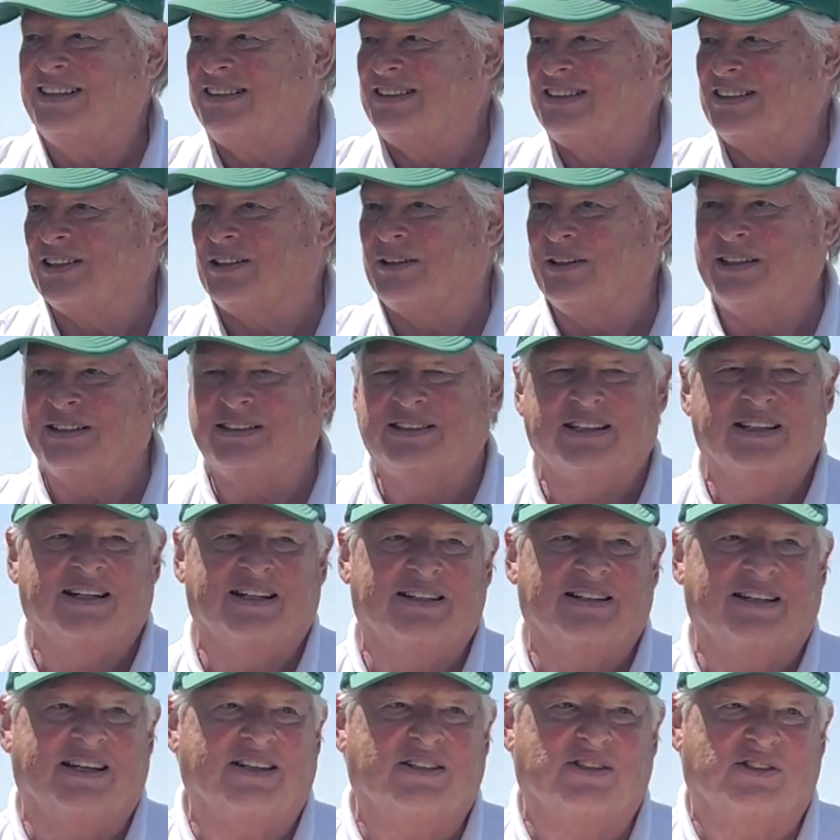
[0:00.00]
So
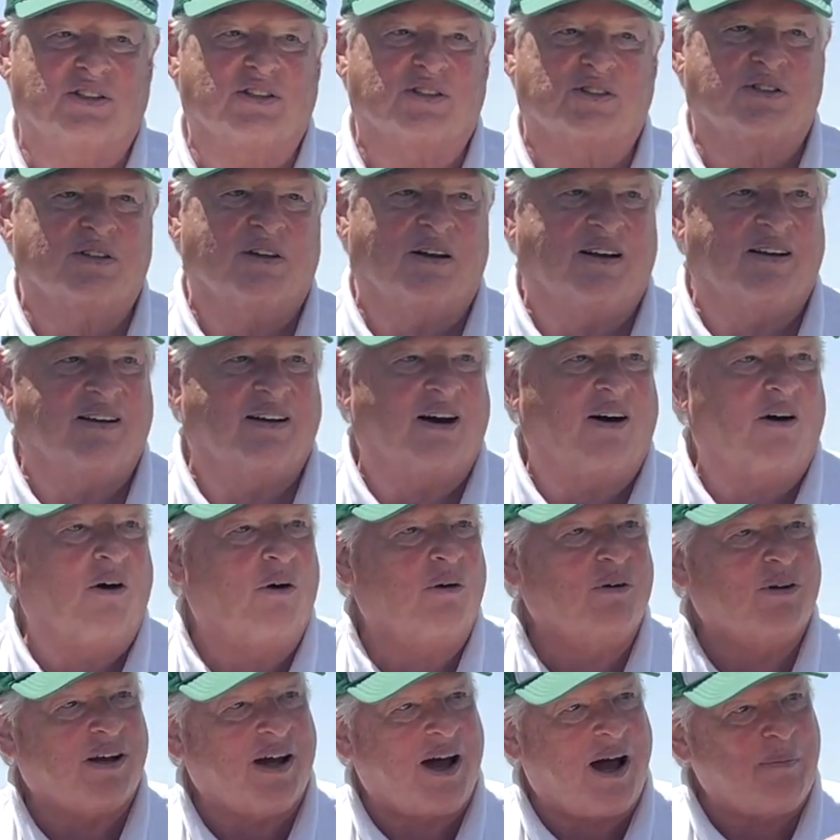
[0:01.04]
it's just a
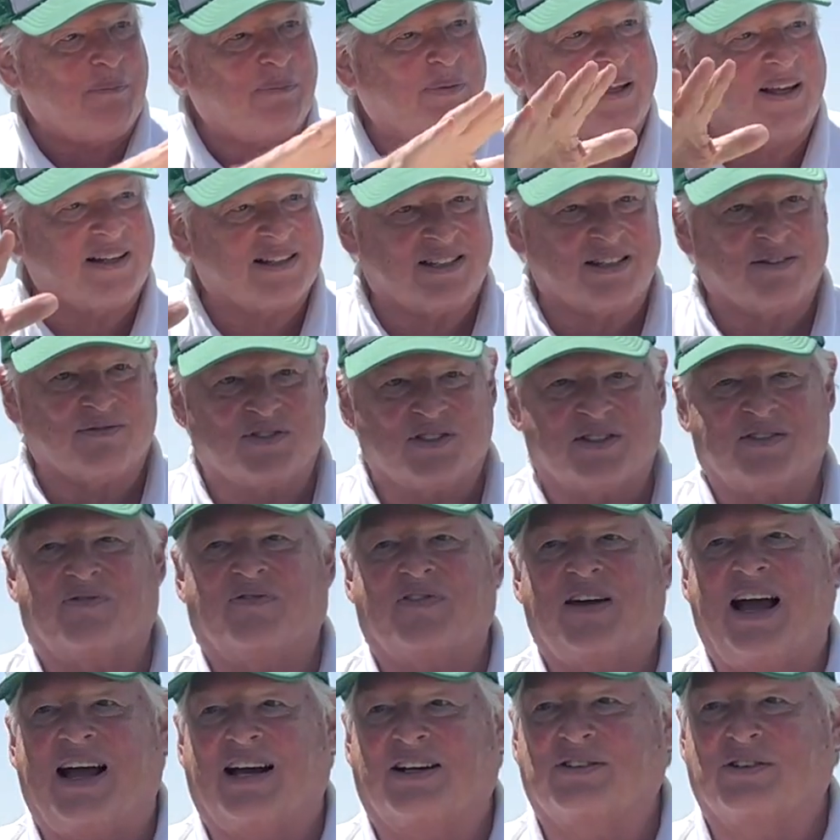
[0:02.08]
whole complex of
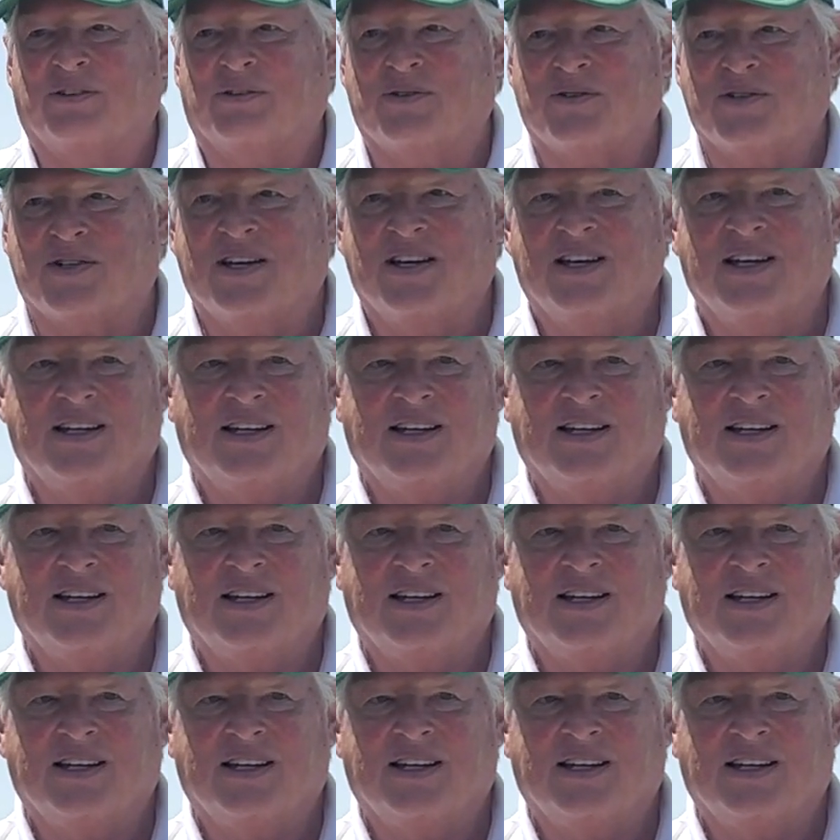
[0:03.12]
factors